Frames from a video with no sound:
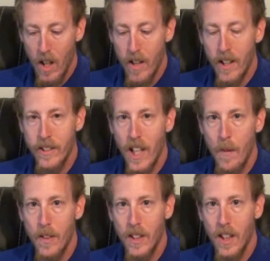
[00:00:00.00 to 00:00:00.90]
Next
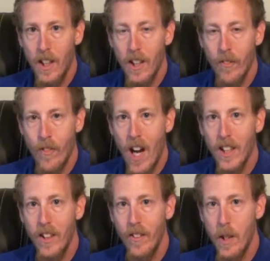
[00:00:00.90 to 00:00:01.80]
game is
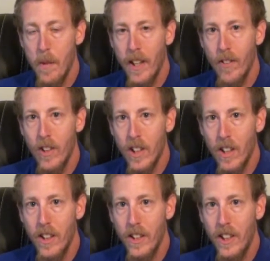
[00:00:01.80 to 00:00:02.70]
finally they're making a
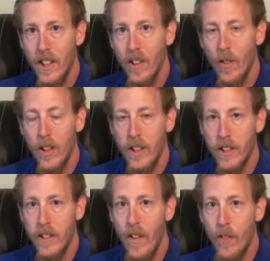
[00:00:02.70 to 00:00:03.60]
return this year, which
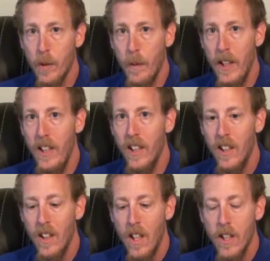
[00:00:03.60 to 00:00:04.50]
is Need for Speed.
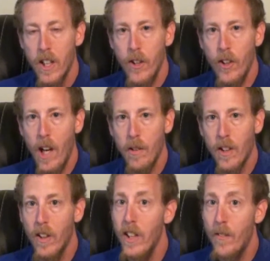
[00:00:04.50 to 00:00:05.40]
The new game is
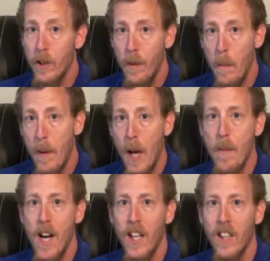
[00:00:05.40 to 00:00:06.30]
called Need for Speed
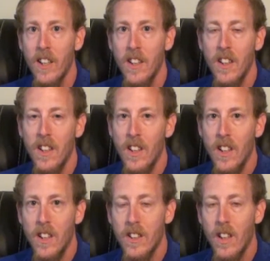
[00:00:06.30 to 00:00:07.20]
Payback.
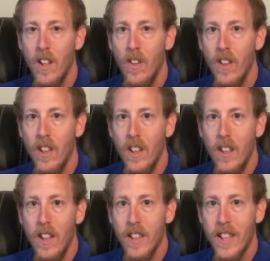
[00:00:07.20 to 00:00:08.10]
So
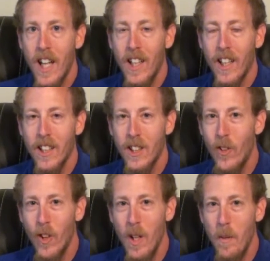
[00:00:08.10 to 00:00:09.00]
it's got like a
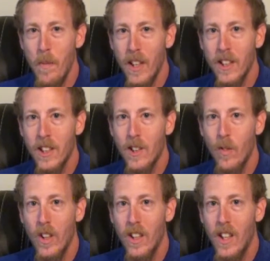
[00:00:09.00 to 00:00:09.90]
story mix
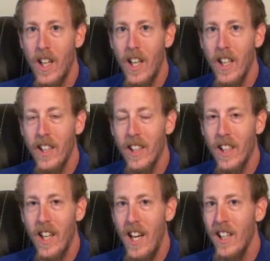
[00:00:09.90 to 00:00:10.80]
with like
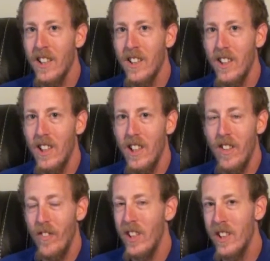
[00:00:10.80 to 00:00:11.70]
action,
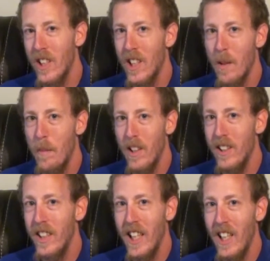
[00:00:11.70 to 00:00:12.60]
adventure,
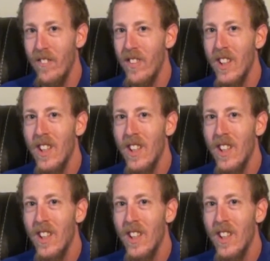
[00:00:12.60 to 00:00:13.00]
button game.